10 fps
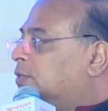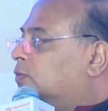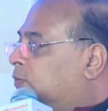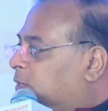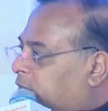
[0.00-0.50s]

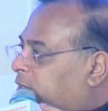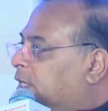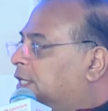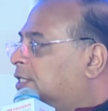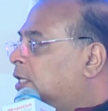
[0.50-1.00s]
which is in the
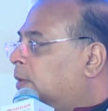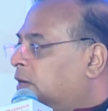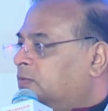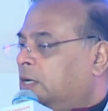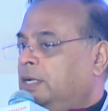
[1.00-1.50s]
eastern part
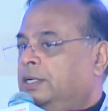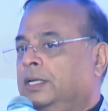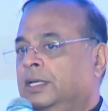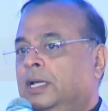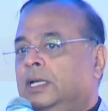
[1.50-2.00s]
of the country.